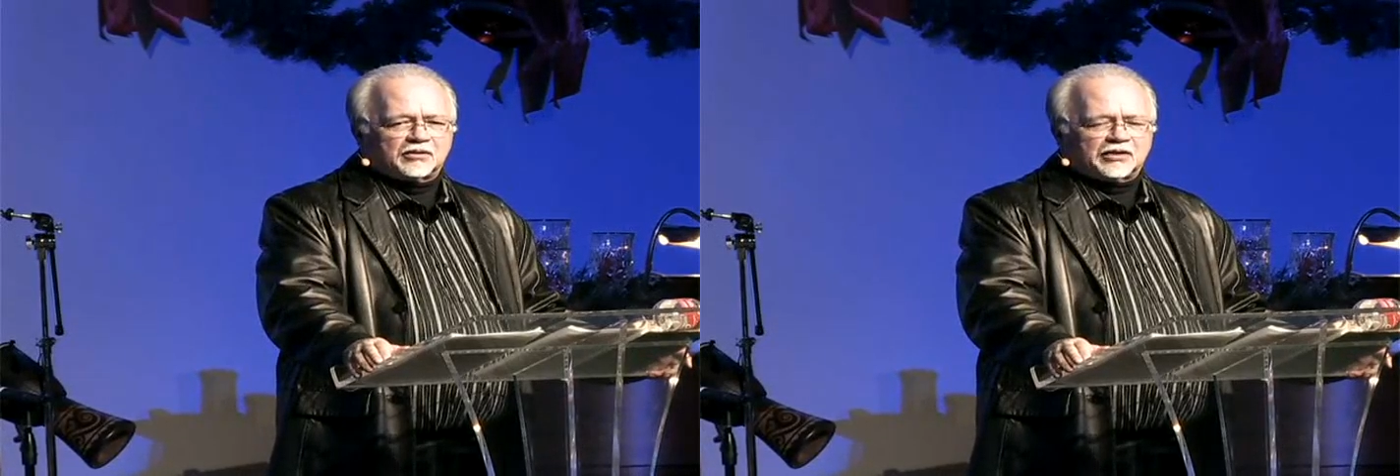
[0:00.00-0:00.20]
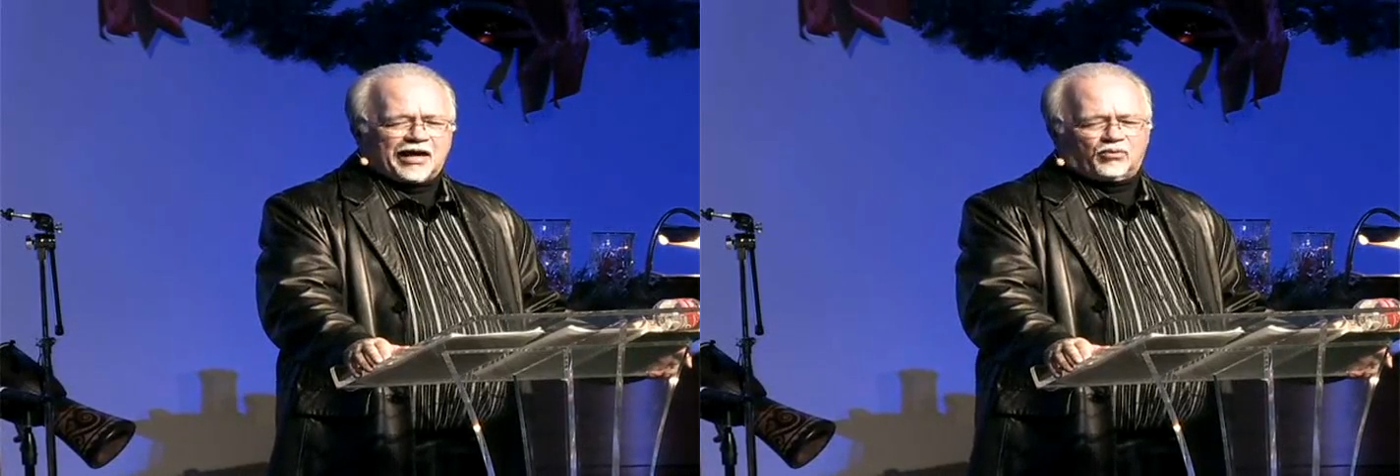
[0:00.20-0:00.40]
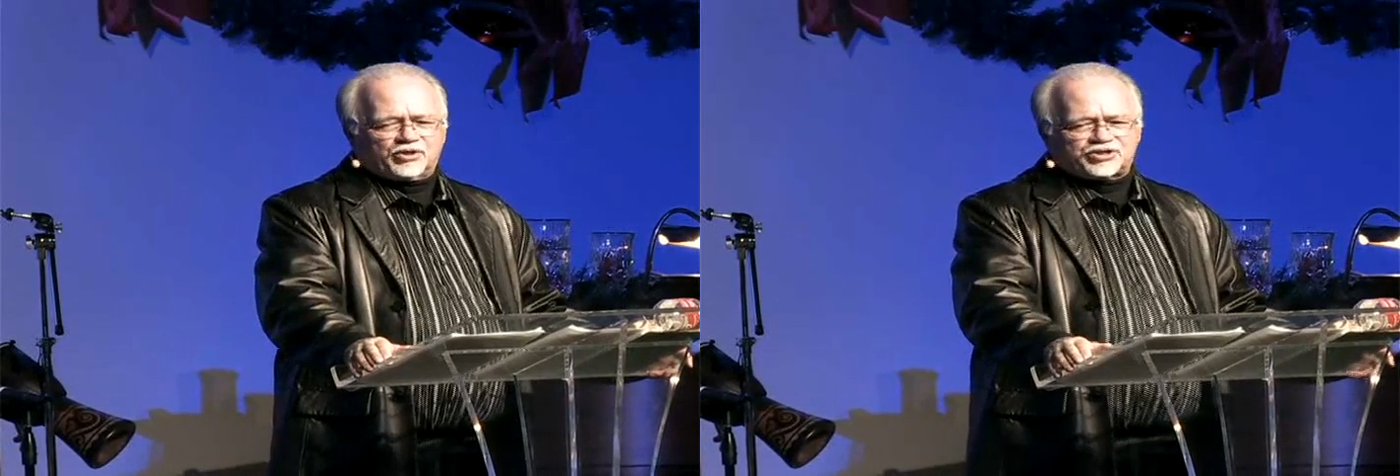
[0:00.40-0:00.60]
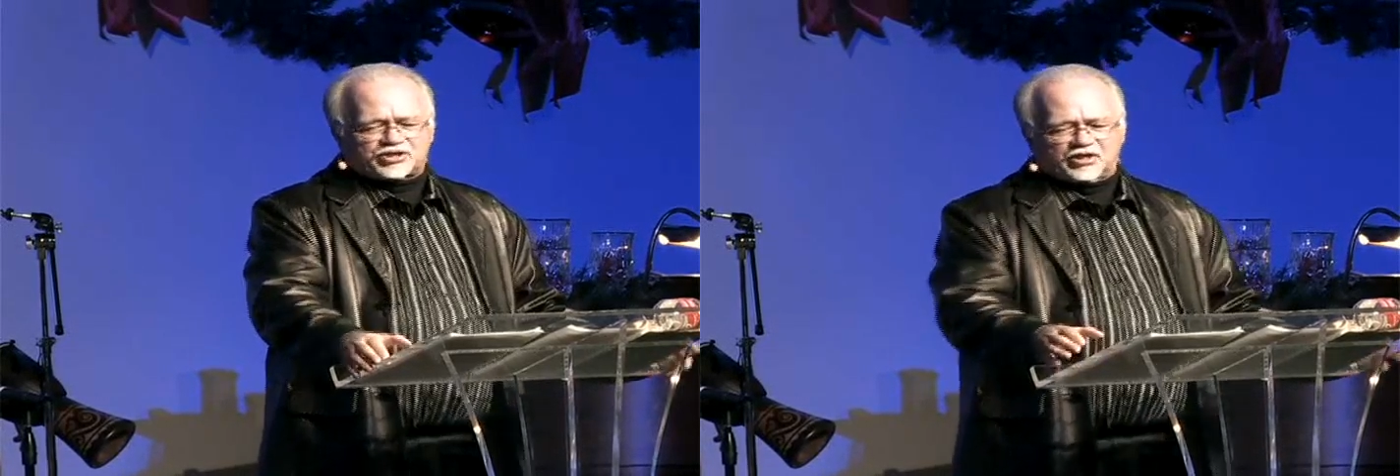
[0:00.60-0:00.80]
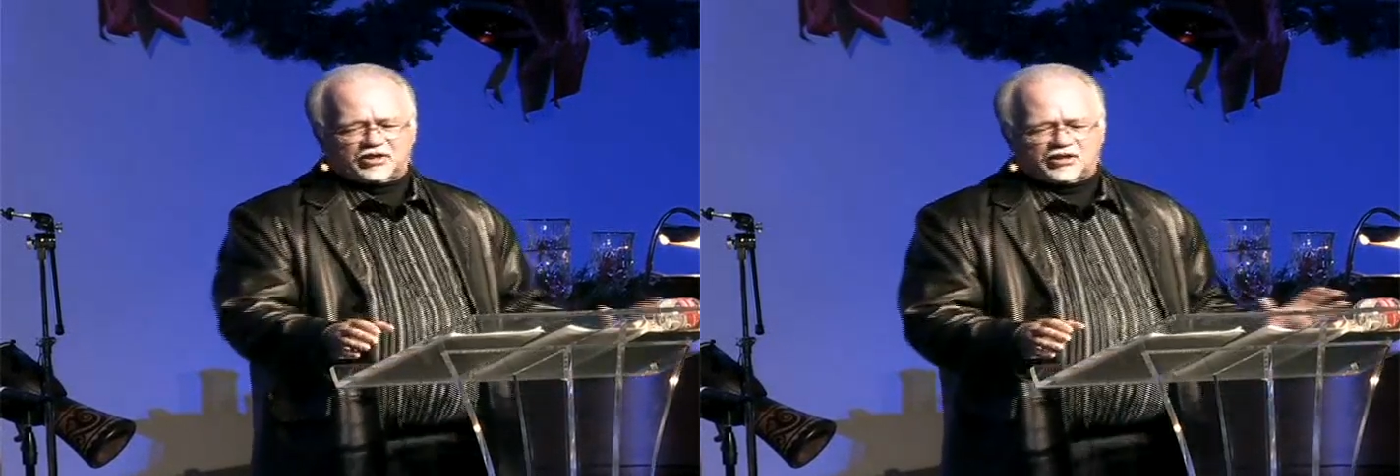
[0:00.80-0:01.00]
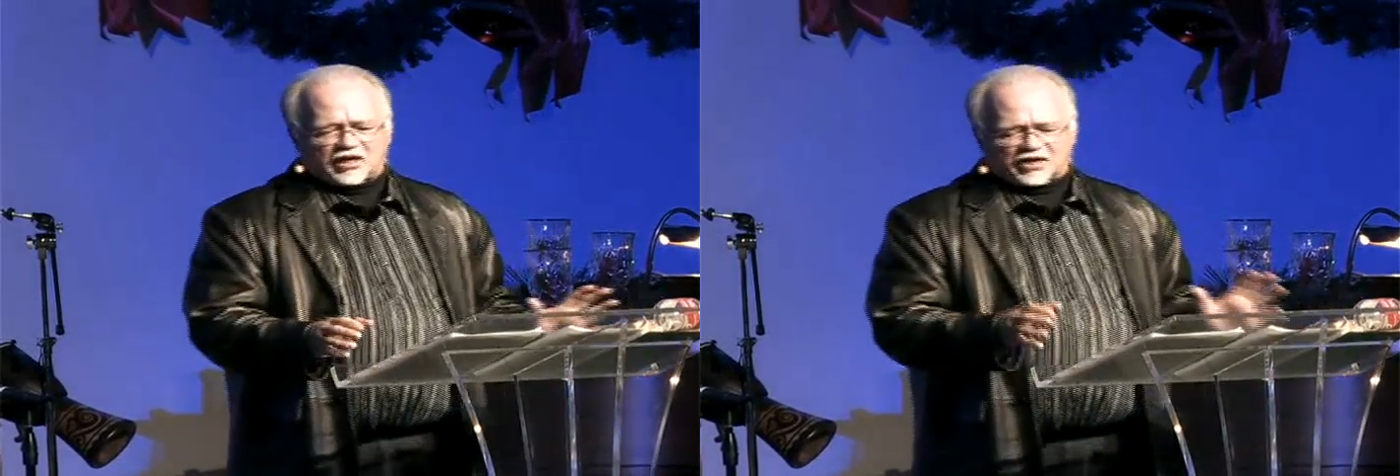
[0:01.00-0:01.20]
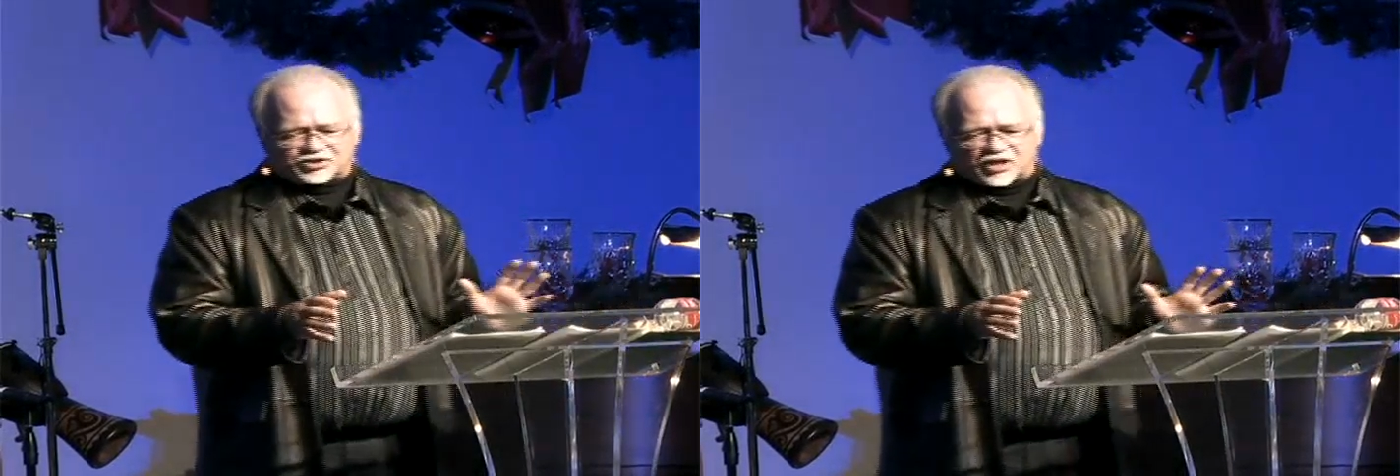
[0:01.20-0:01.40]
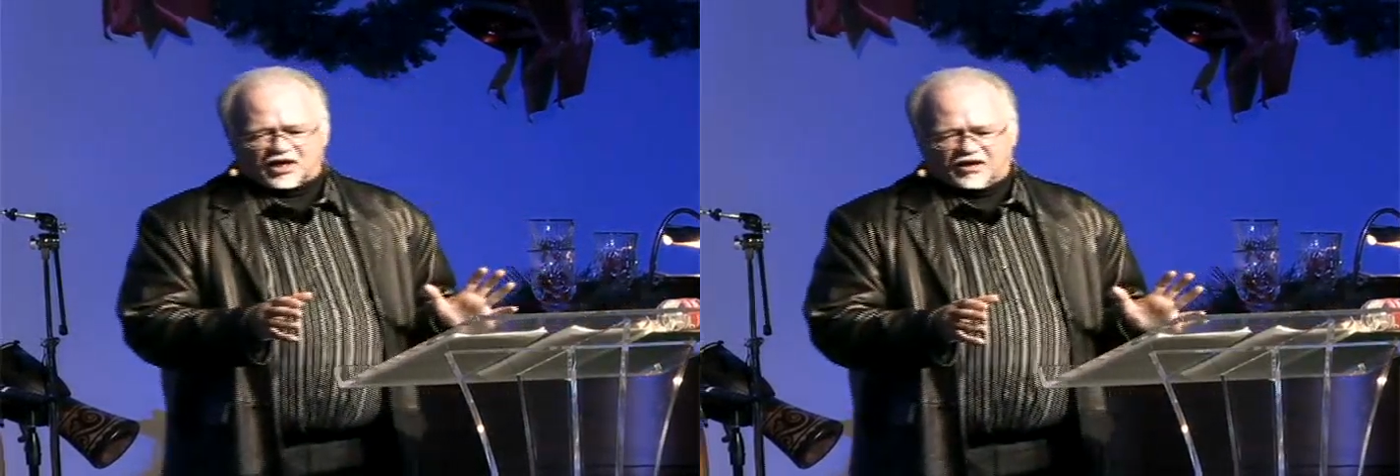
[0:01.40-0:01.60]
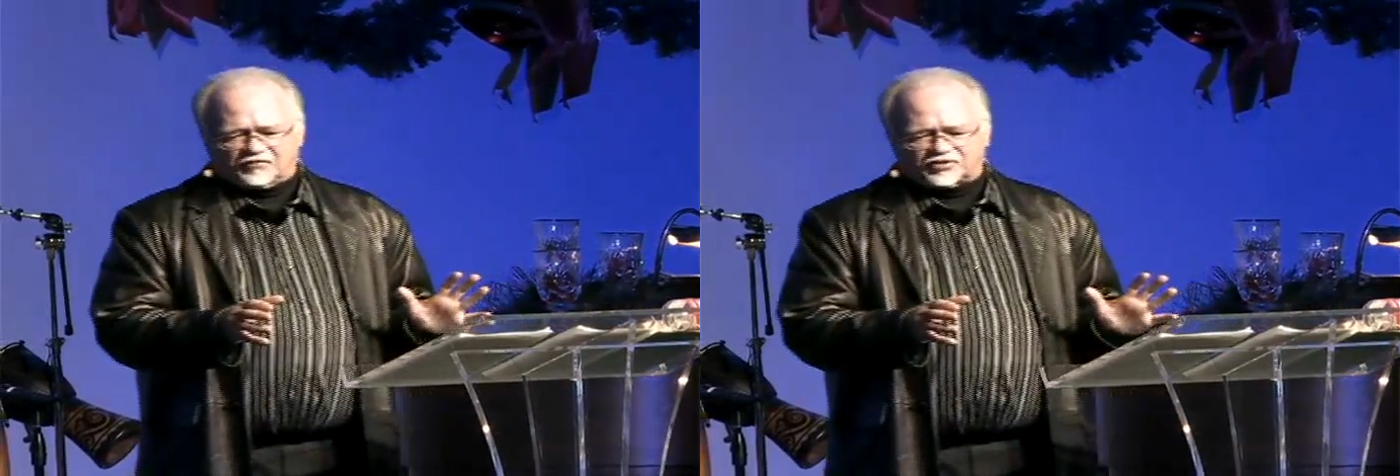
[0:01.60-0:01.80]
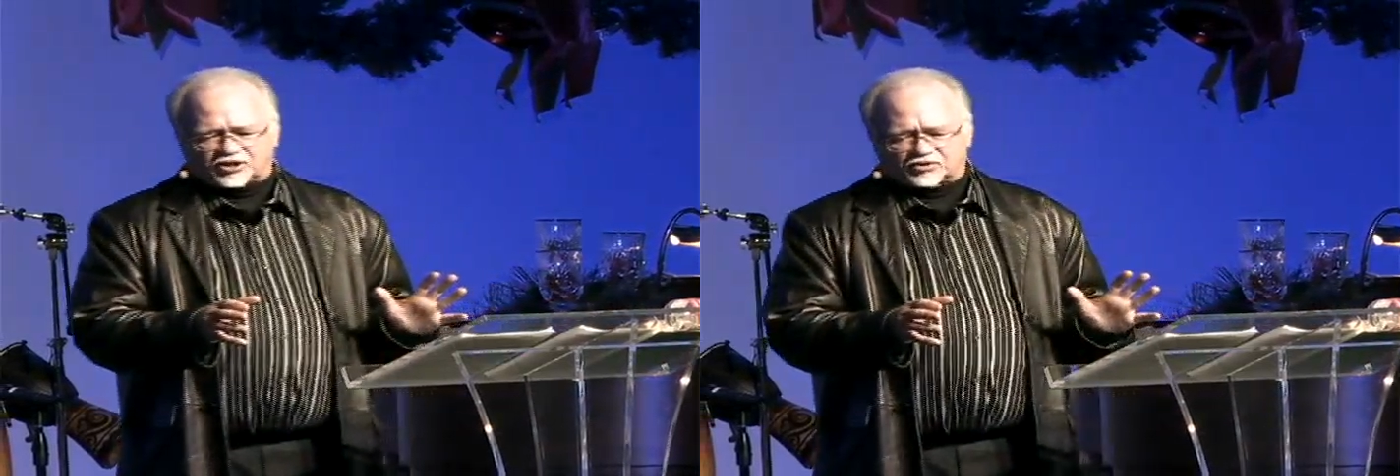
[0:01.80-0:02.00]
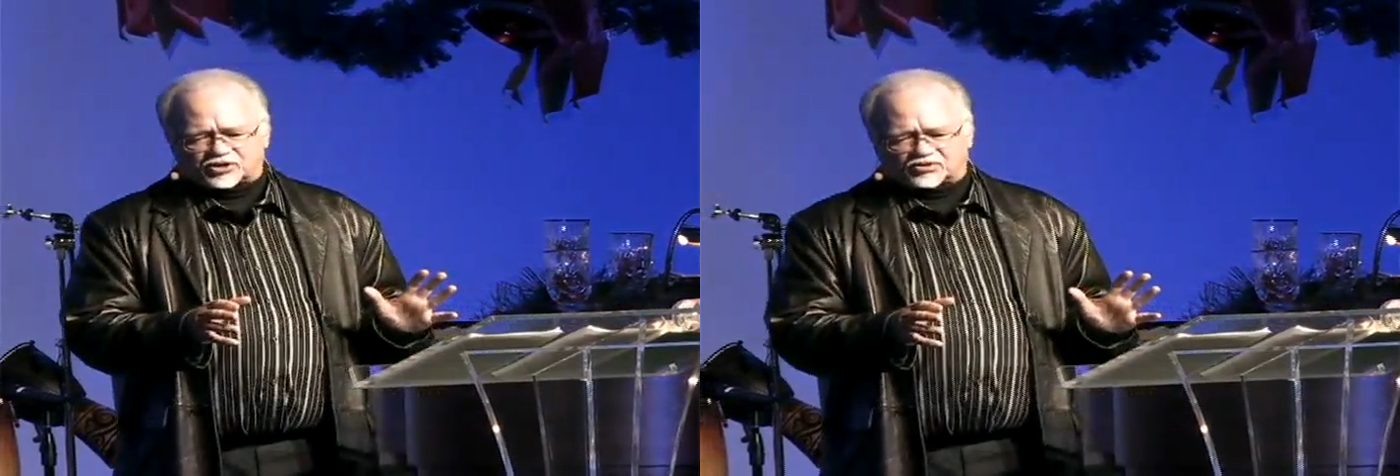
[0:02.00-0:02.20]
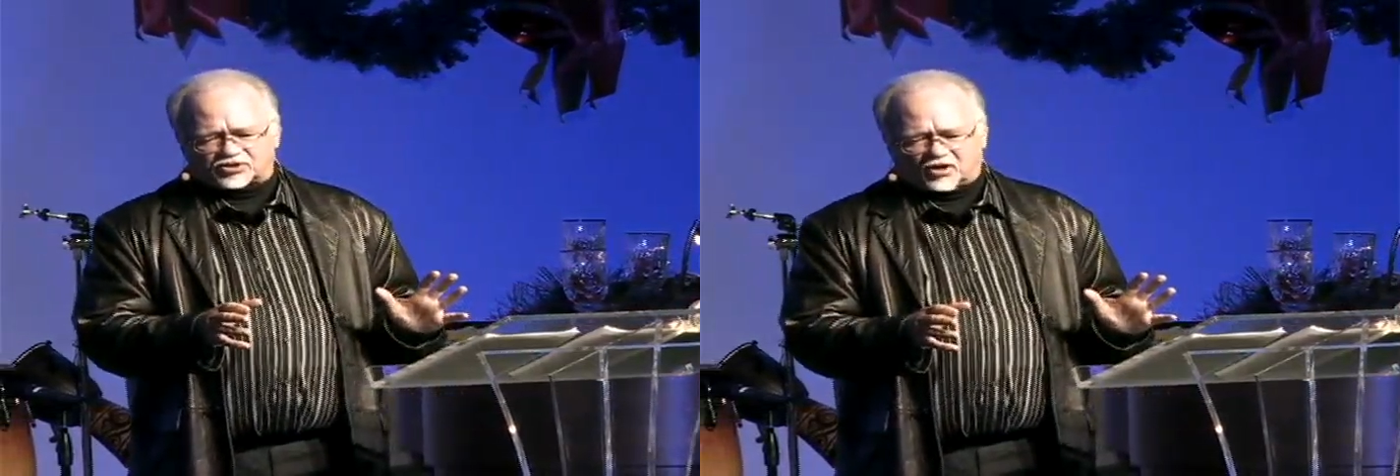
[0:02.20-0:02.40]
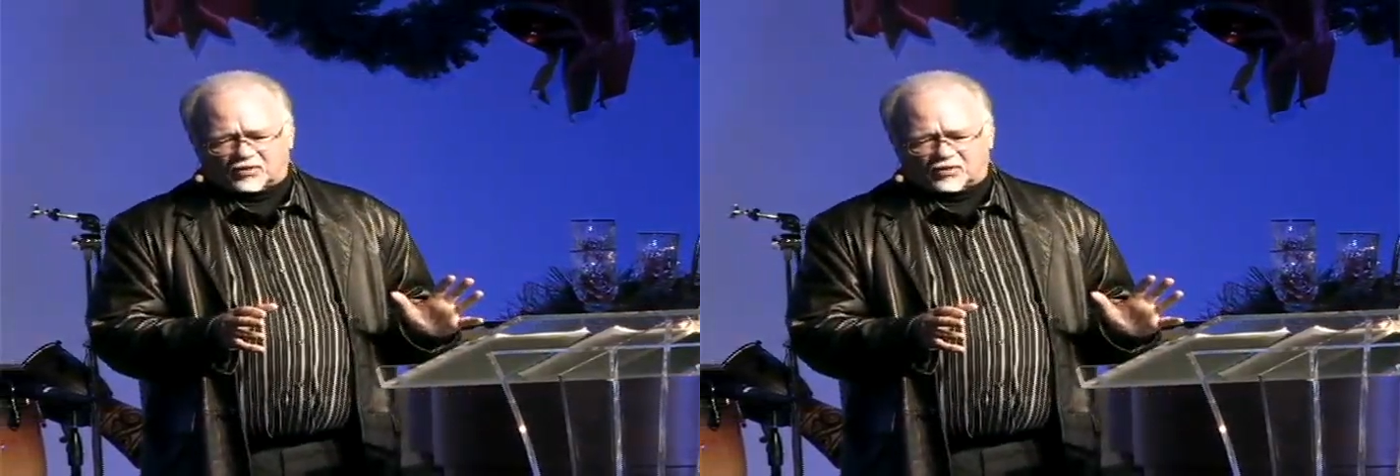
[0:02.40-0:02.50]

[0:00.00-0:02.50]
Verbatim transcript: How, when she got saved, she was so stirred